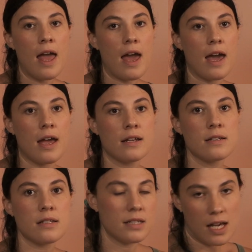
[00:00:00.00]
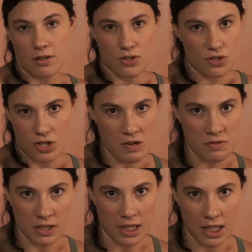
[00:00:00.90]
and yeah, just
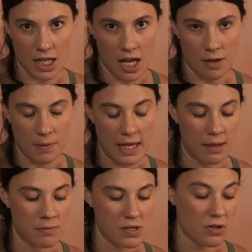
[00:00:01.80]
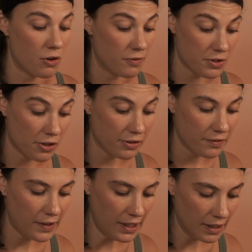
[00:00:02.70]
generally him just on
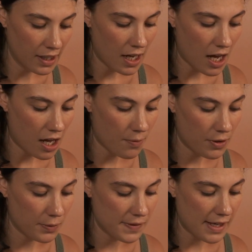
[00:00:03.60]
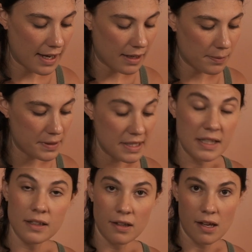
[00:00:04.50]
photography. There was a
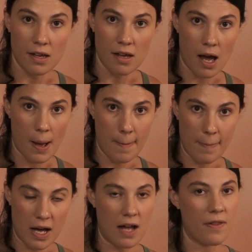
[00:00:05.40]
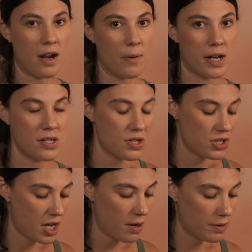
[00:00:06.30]
particular part that I wanted to
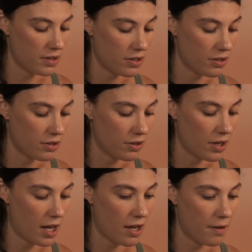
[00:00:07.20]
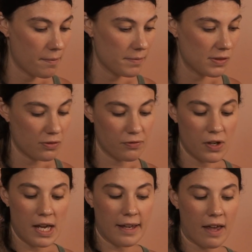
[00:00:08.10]
share with you, sort of
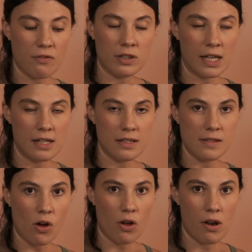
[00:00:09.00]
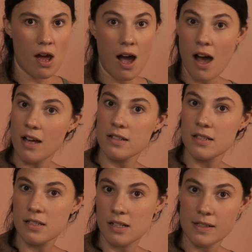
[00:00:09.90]
Kevin Landers on
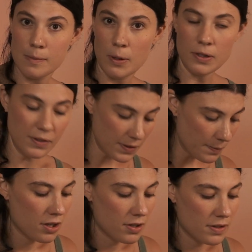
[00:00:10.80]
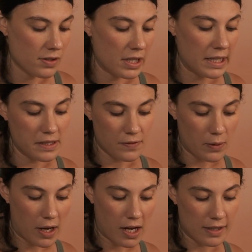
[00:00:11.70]
art, I suppose. So the
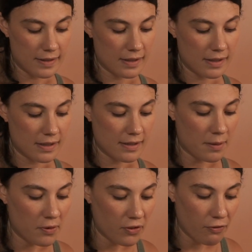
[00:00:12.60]
interviewer asks, some of your